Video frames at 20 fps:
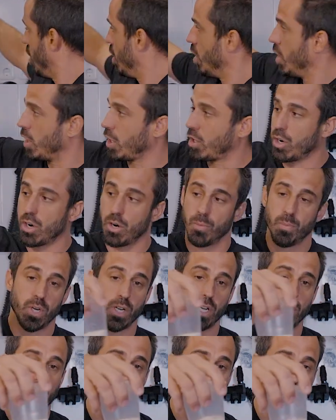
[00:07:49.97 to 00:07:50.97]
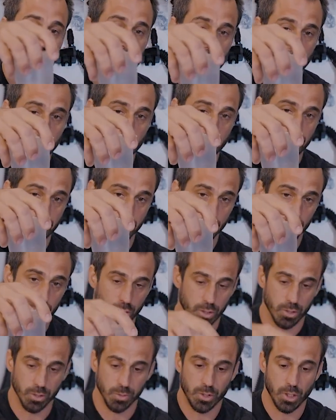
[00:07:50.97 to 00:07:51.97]
a carbon dioxide
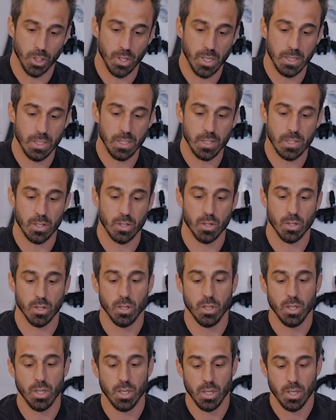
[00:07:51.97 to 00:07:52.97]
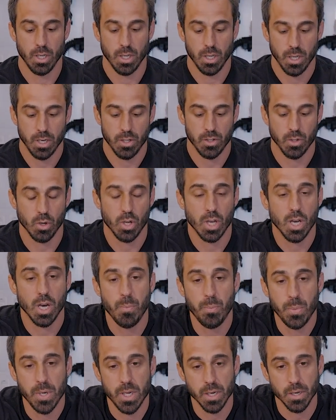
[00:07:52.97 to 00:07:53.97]
filter. So in this little
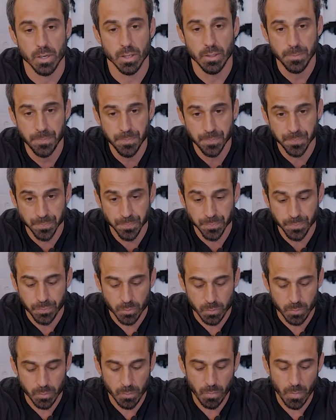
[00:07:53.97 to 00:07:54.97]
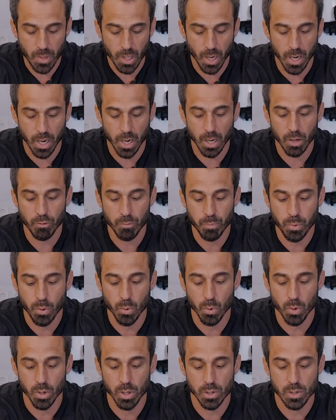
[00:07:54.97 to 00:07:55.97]
cup here, I have
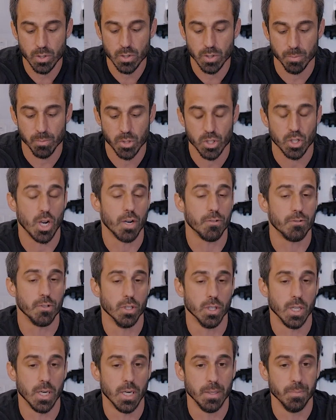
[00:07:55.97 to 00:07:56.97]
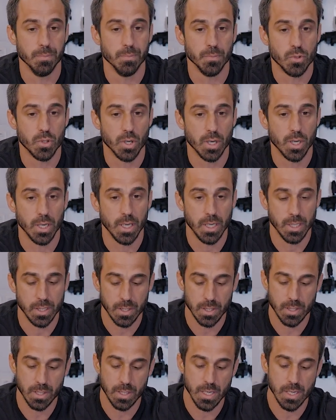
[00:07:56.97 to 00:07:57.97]
poured some softener lime. So
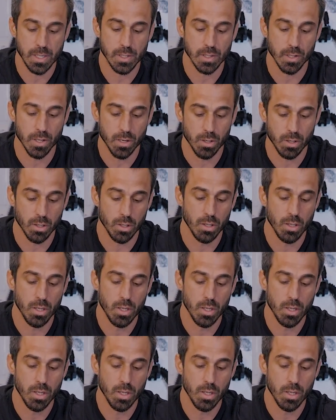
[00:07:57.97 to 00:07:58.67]
it's these little